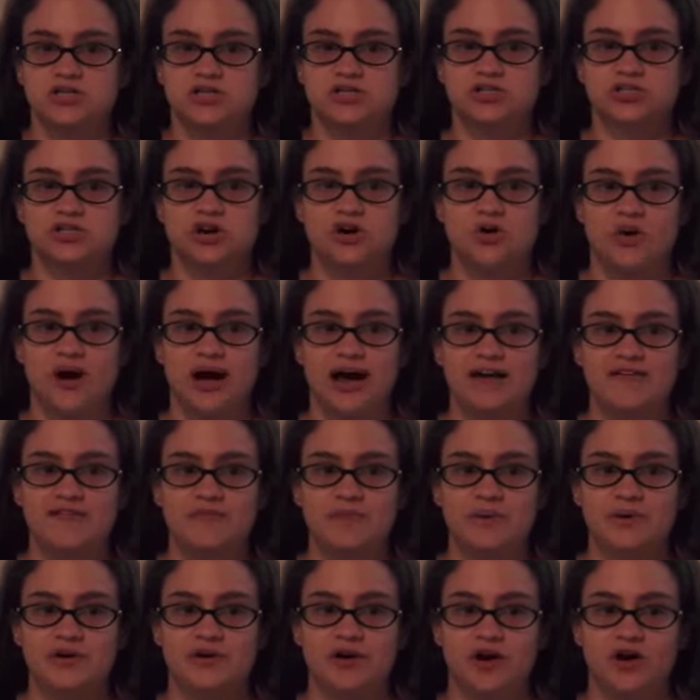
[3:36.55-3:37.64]
So I've
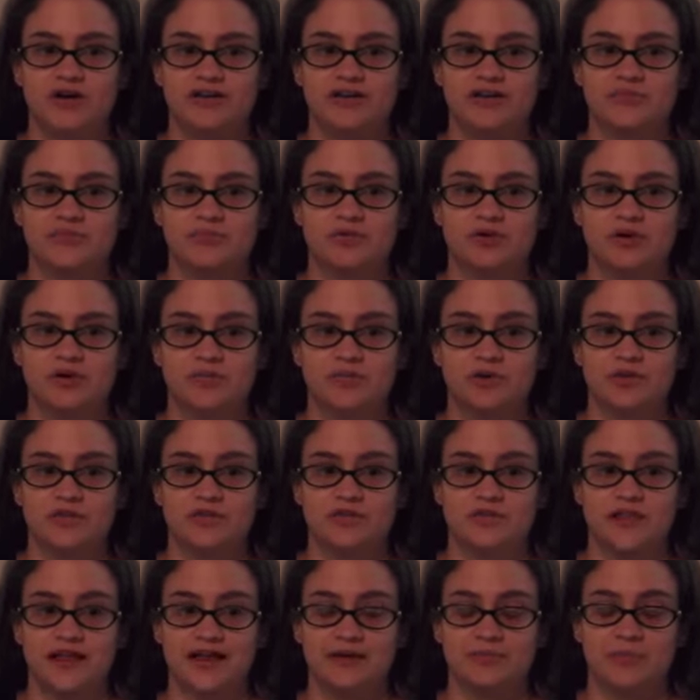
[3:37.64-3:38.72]
been gardening
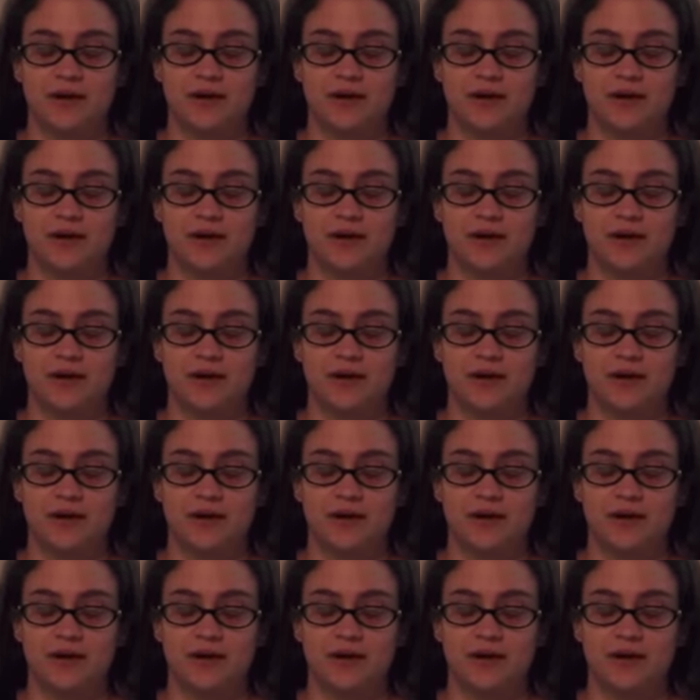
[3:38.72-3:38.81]
with like